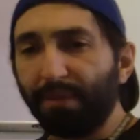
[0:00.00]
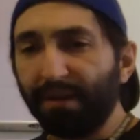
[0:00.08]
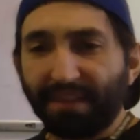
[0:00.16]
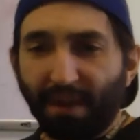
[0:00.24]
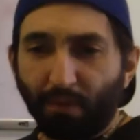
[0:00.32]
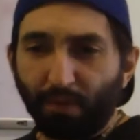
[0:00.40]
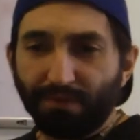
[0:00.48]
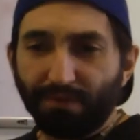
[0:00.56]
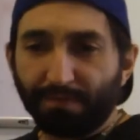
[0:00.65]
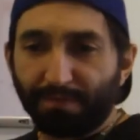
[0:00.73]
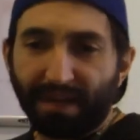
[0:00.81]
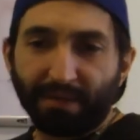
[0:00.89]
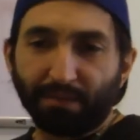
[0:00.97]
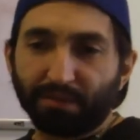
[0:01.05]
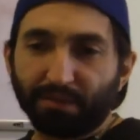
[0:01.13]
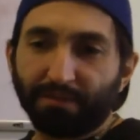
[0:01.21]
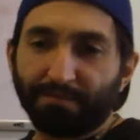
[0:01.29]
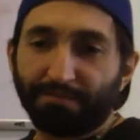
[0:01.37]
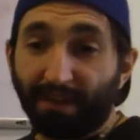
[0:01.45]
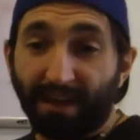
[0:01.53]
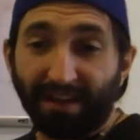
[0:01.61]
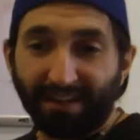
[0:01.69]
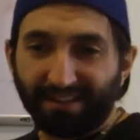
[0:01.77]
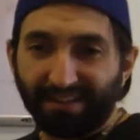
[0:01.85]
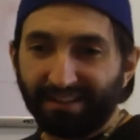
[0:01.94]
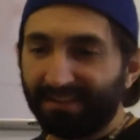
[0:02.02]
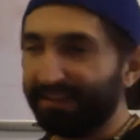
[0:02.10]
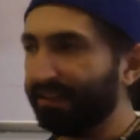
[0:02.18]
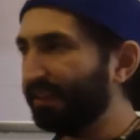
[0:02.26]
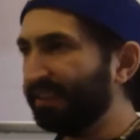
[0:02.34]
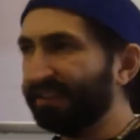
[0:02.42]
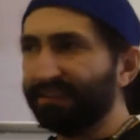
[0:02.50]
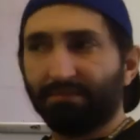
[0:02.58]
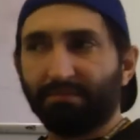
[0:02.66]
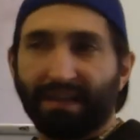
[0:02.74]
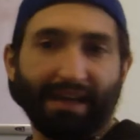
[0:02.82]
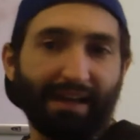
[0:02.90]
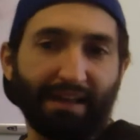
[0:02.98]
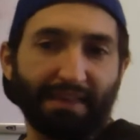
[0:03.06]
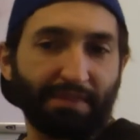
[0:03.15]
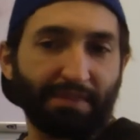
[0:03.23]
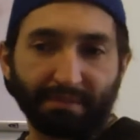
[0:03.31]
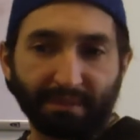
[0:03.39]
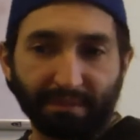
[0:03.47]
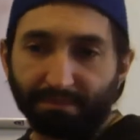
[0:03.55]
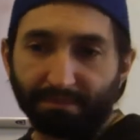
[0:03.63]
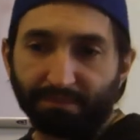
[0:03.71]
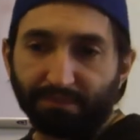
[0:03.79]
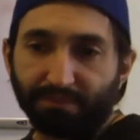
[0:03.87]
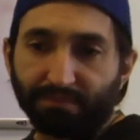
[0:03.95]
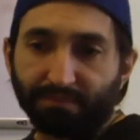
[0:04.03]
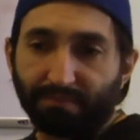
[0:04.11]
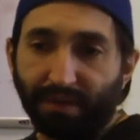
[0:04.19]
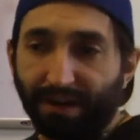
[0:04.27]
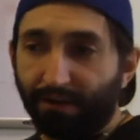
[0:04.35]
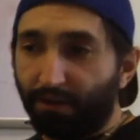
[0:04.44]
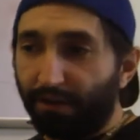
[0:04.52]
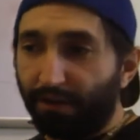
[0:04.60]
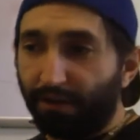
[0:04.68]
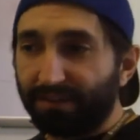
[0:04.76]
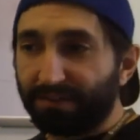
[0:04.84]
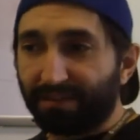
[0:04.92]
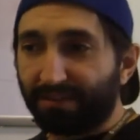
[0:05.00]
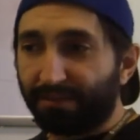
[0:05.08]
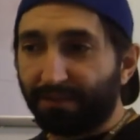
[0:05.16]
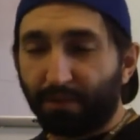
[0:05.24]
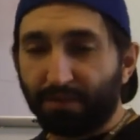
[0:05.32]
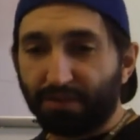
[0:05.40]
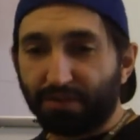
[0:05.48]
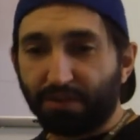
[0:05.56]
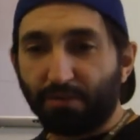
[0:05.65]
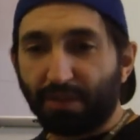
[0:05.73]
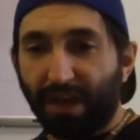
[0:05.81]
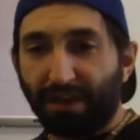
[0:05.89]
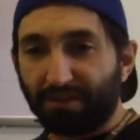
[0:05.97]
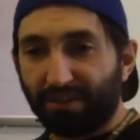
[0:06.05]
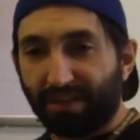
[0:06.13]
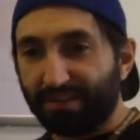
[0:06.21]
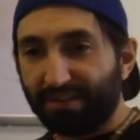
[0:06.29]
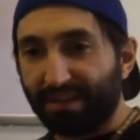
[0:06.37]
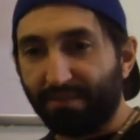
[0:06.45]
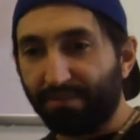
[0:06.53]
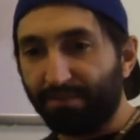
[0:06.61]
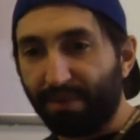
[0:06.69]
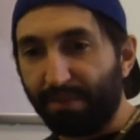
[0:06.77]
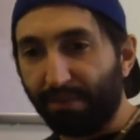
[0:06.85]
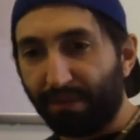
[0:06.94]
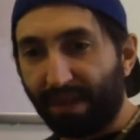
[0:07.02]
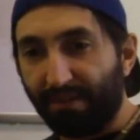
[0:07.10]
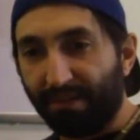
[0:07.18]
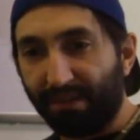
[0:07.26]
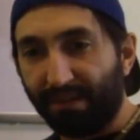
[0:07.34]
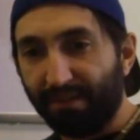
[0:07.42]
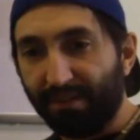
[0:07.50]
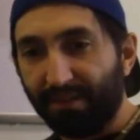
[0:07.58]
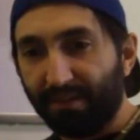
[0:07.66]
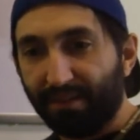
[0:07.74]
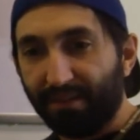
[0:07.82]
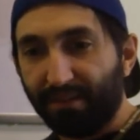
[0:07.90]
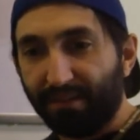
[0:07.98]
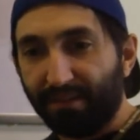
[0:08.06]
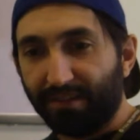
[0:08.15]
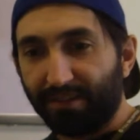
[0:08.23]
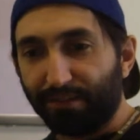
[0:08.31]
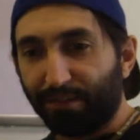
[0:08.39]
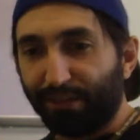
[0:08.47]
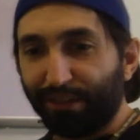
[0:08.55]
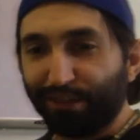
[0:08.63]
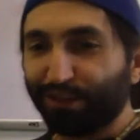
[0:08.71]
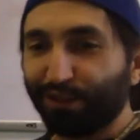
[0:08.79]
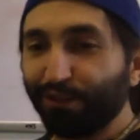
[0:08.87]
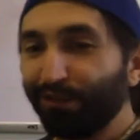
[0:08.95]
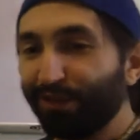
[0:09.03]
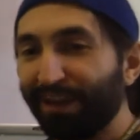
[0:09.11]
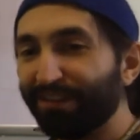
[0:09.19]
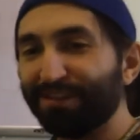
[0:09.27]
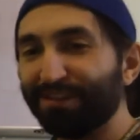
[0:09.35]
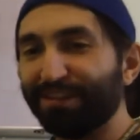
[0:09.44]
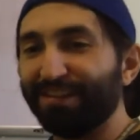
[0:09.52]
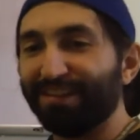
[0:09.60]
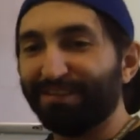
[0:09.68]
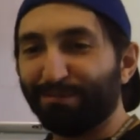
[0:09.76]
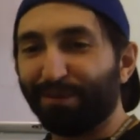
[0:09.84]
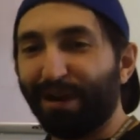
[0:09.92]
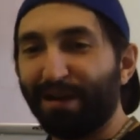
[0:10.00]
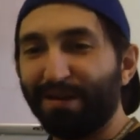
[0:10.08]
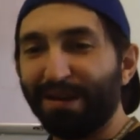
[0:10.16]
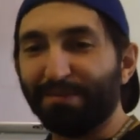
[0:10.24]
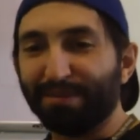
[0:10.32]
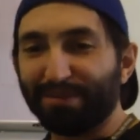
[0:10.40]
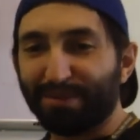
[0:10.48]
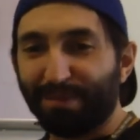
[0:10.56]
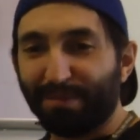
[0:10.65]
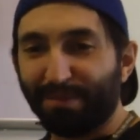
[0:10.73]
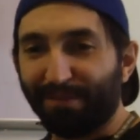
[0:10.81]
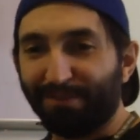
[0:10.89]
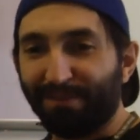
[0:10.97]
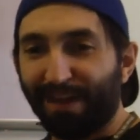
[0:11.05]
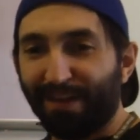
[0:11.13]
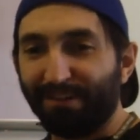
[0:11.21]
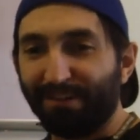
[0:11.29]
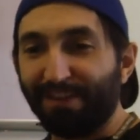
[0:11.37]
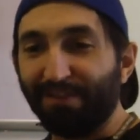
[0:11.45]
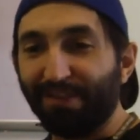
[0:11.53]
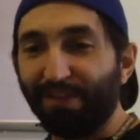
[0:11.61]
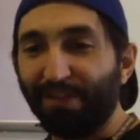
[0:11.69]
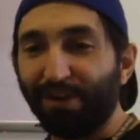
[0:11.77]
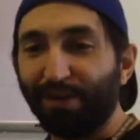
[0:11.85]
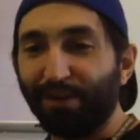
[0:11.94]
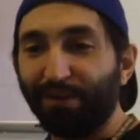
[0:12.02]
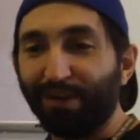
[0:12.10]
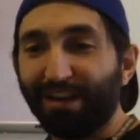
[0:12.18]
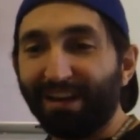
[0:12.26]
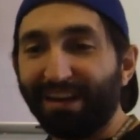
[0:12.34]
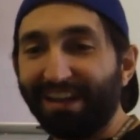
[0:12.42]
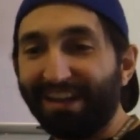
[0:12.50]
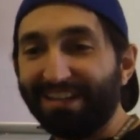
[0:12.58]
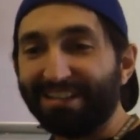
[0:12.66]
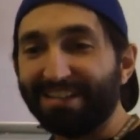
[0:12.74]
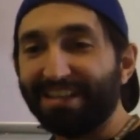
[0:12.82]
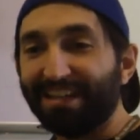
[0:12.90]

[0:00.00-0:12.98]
that we've been able to find, I don't know if it was 2,000 last time people counted. There's only 2,000 prime numbers that people have found, even though it is